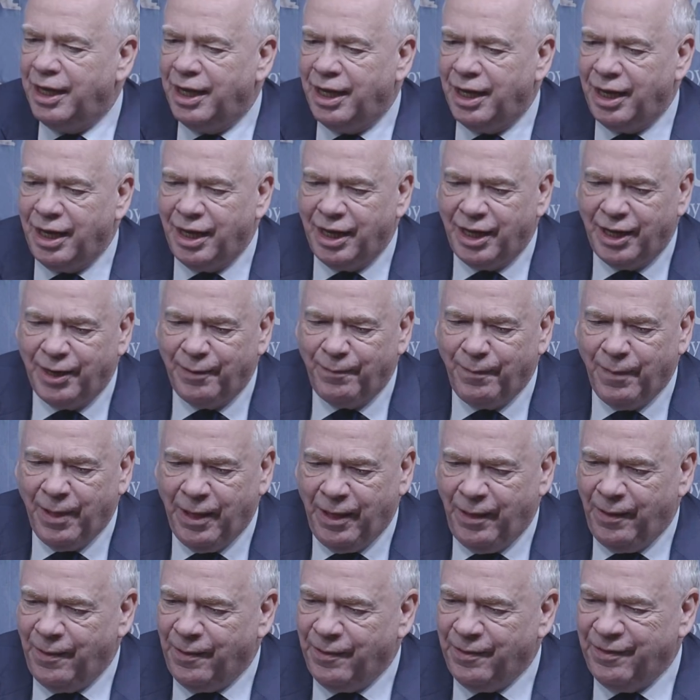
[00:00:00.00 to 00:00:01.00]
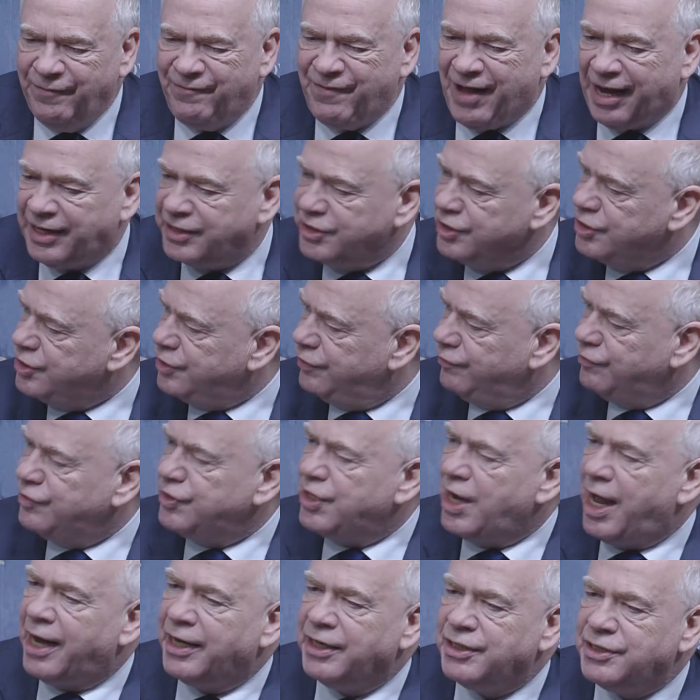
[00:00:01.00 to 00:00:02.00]
um, the factors of
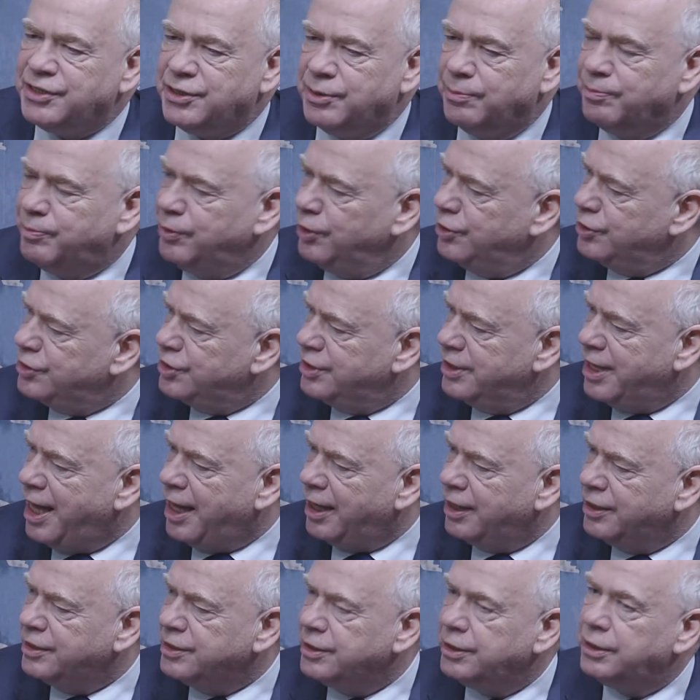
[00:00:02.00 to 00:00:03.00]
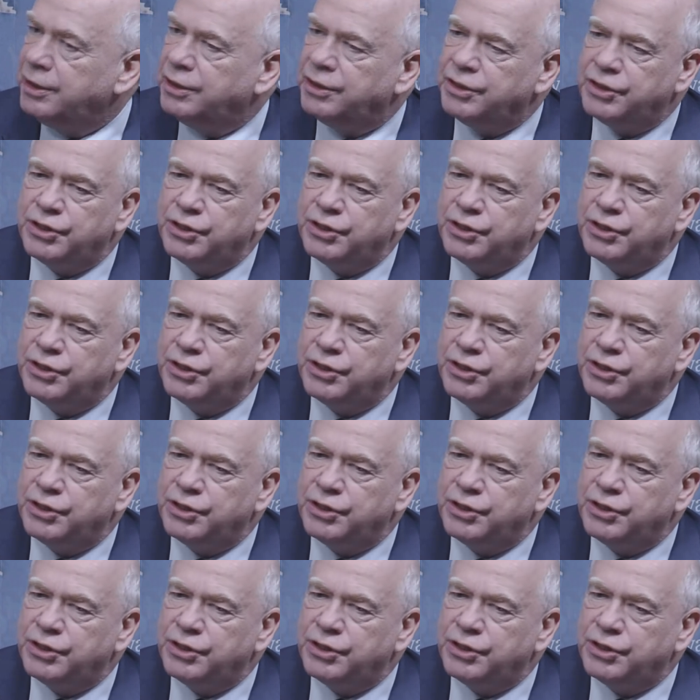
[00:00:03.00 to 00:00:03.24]
chance and personality and